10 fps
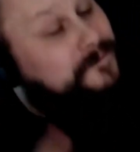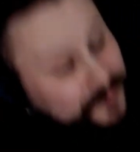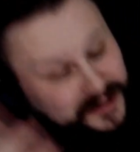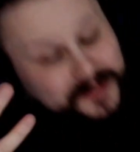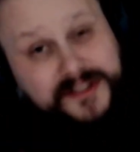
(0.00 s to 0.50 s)

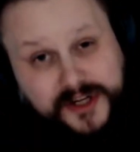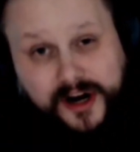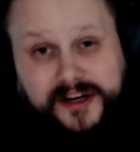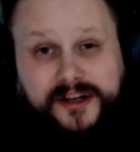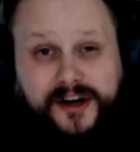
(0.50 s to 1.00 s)
freaking
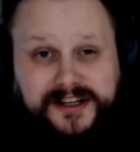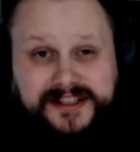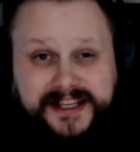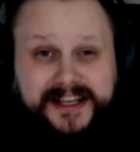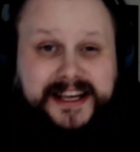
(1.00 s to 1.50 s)
retarded on the
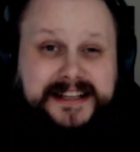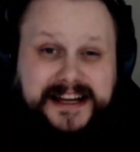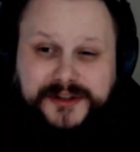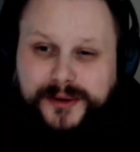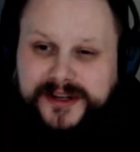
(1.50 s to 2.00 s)
dick and
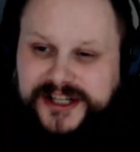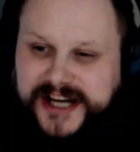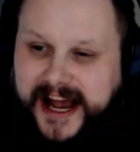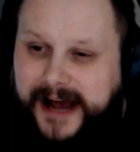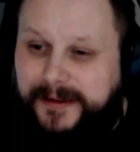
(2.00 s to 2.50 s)
not doing her
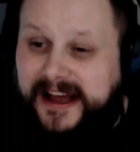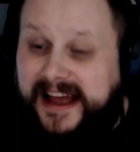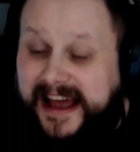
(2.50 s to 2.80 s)
job.